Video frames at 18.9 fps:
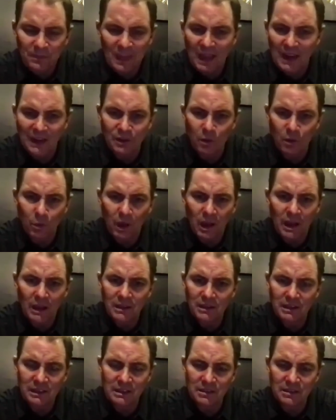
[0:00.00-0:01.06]
I don't know why.
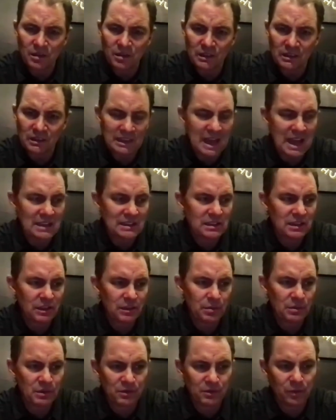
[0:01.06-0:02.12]
It lasted
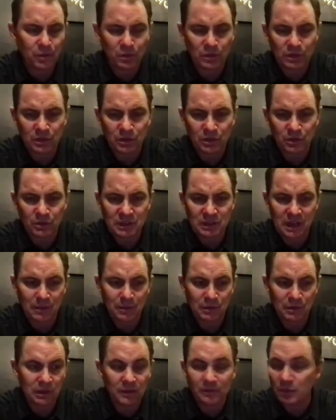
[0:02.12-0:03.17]
3 or 4 years. I would
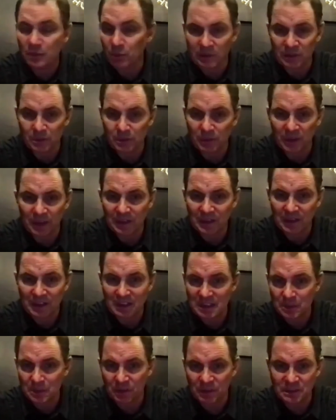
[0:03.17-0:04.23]
love to bring it back. I
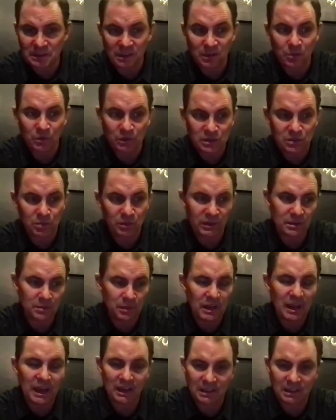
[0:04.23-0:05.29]
keep on telling them we should bring it
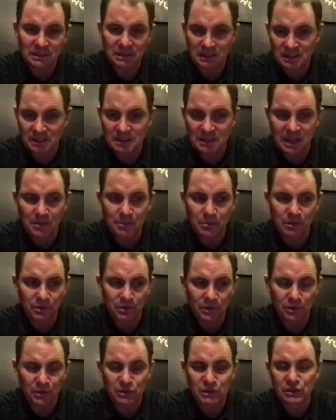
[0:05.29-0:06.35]
back because it is that beauty.
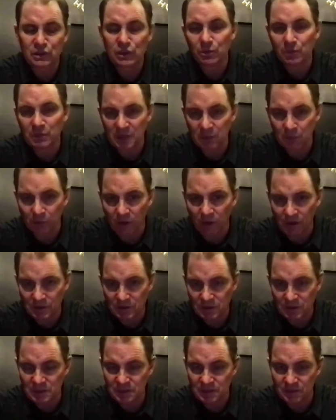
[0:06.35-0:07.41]
There's so many
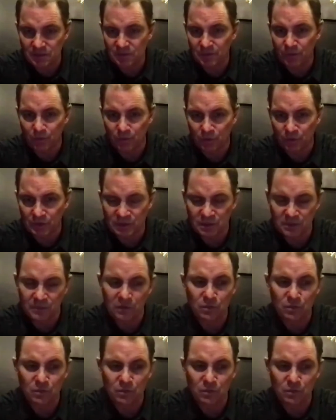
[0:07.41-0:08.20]
projects that it afford us.